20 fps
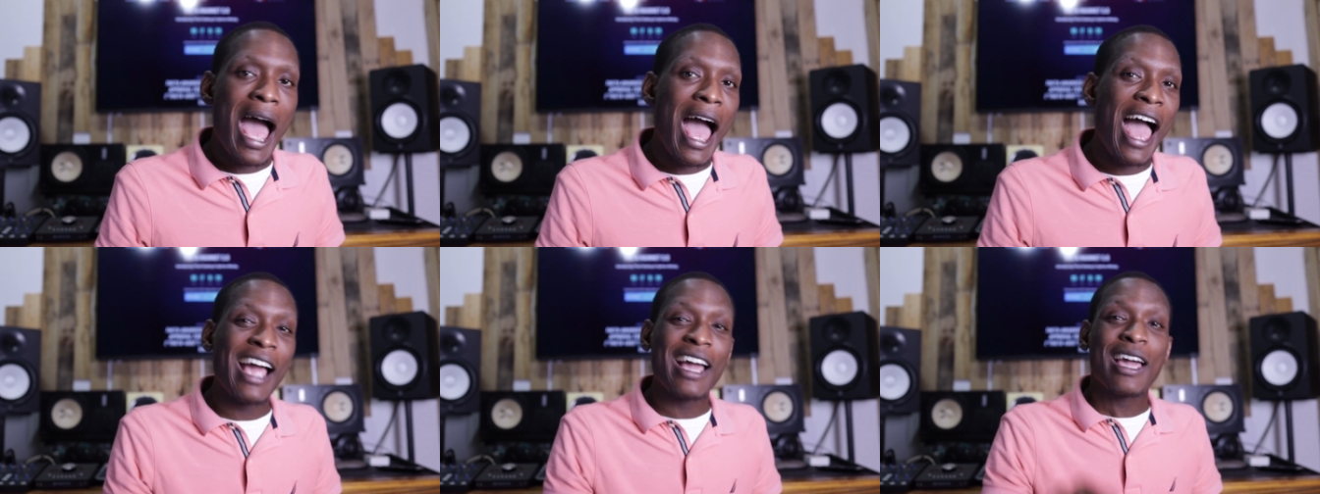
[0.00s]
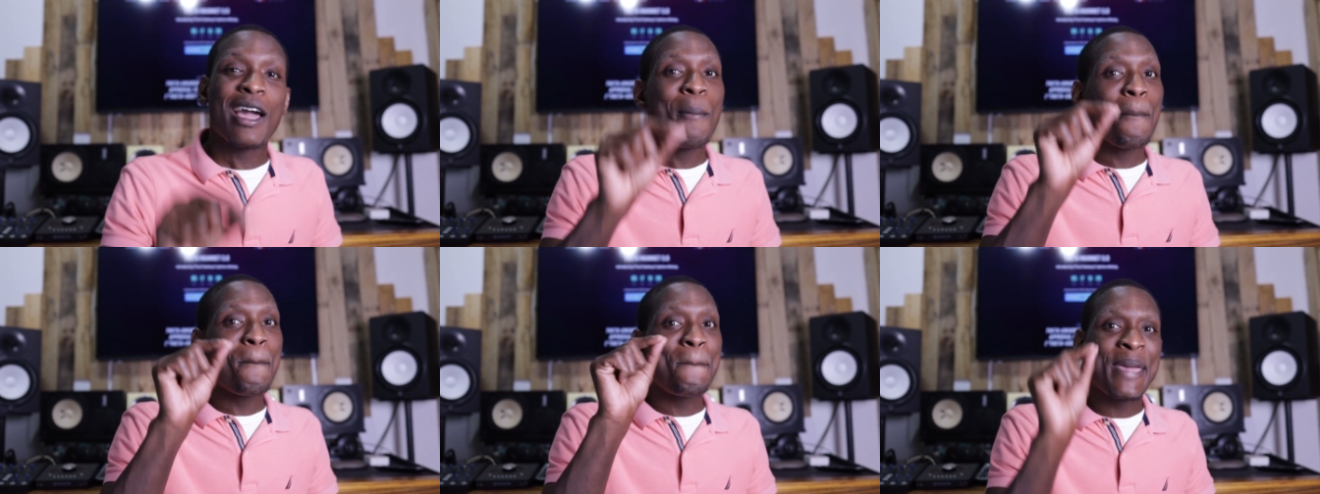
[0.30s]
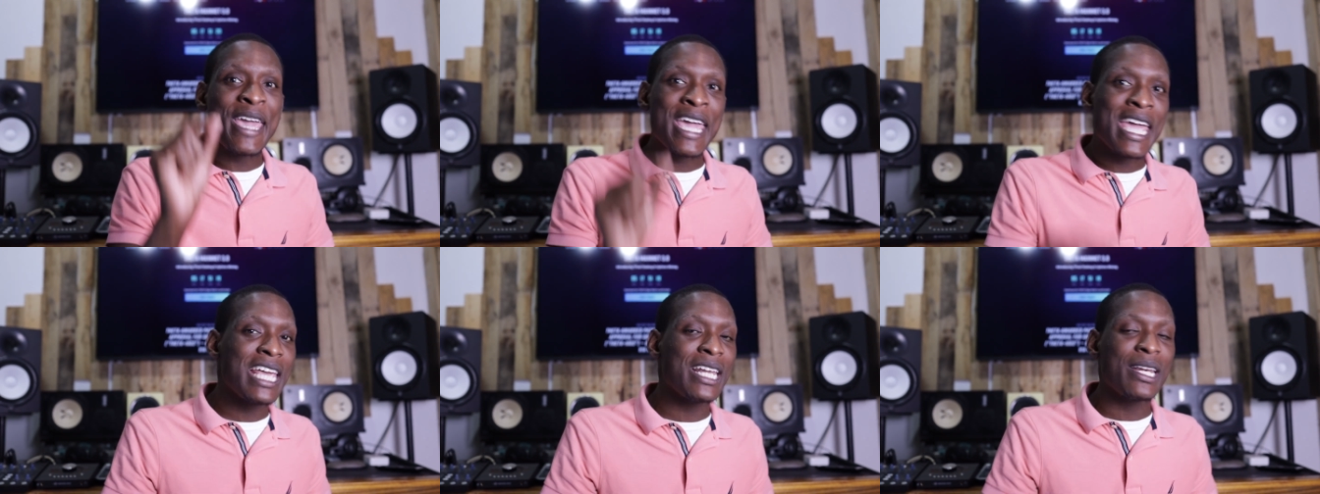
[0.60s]
and
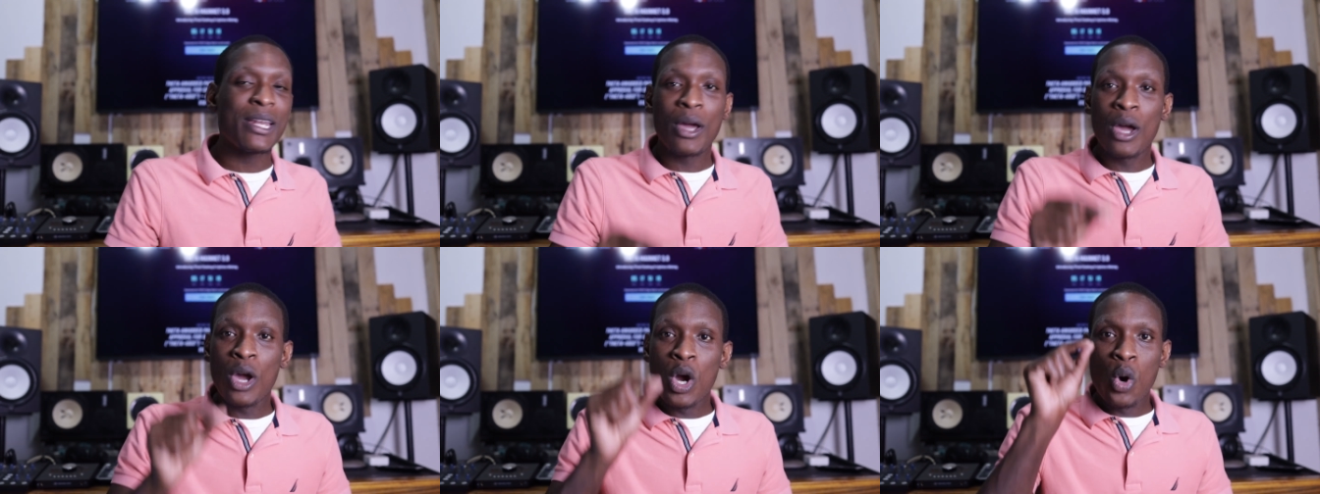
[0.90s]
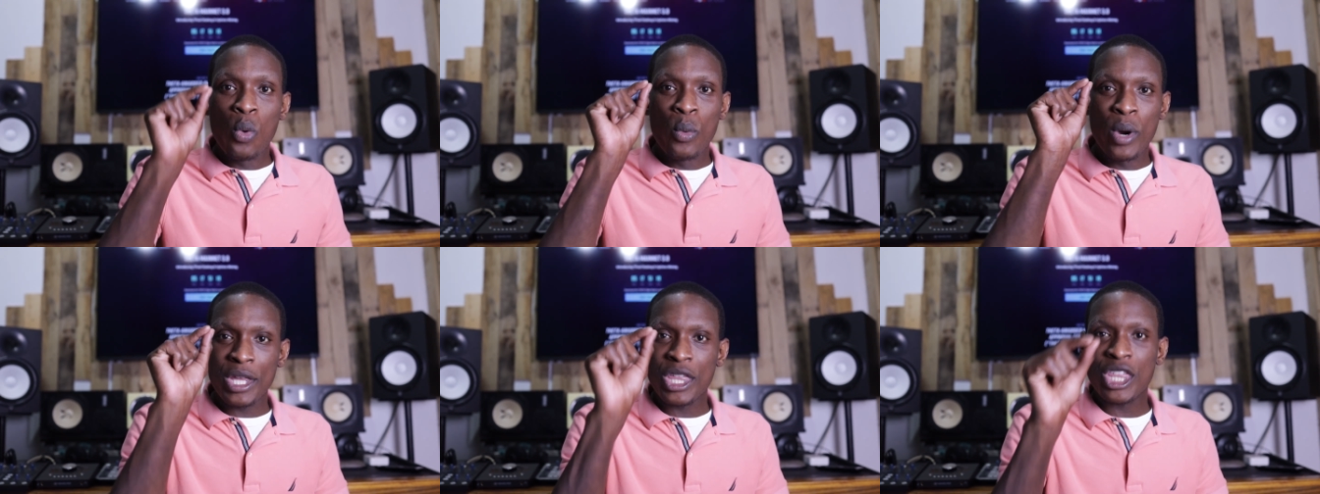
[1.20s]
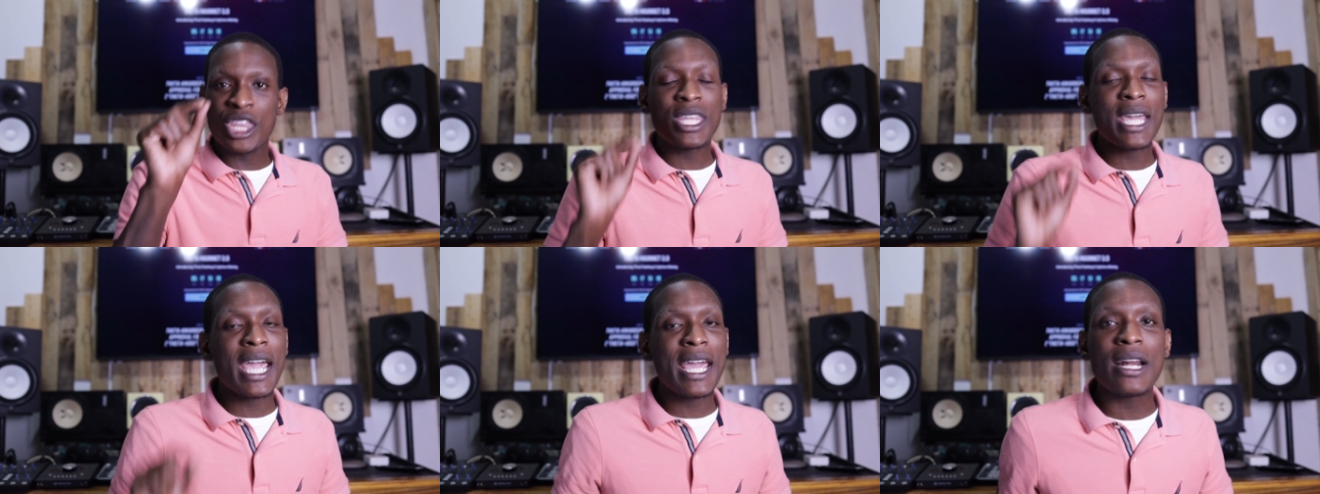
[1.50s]
compete
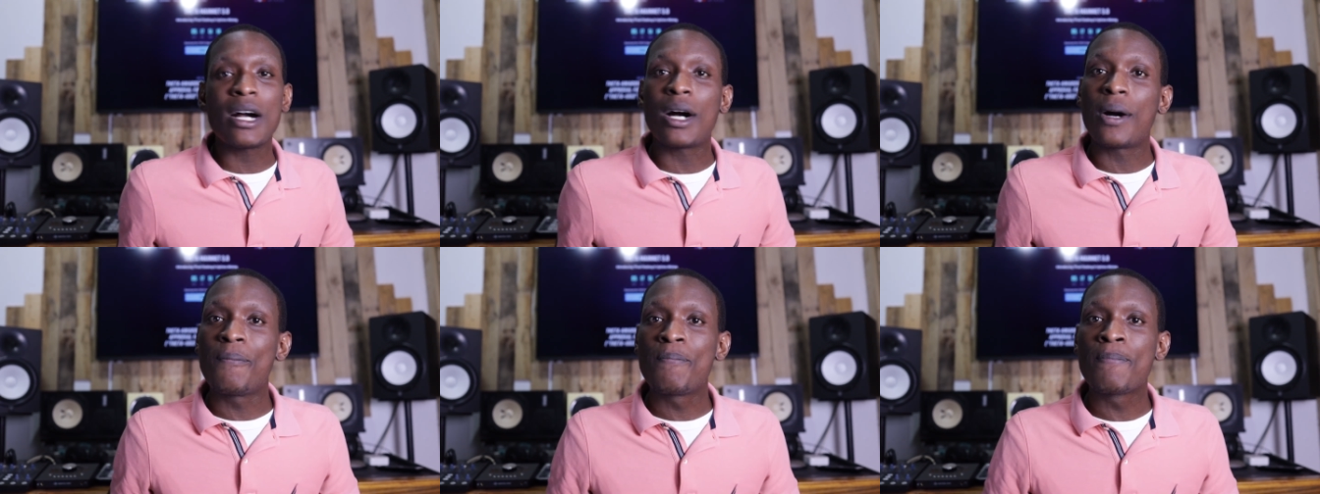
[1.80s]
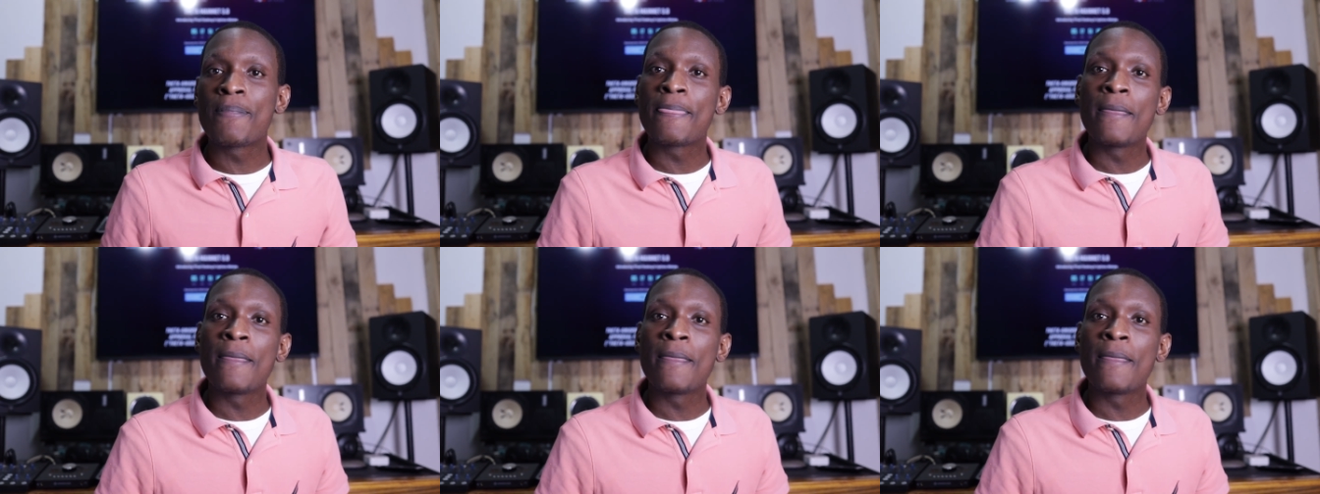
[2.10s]
with Theta?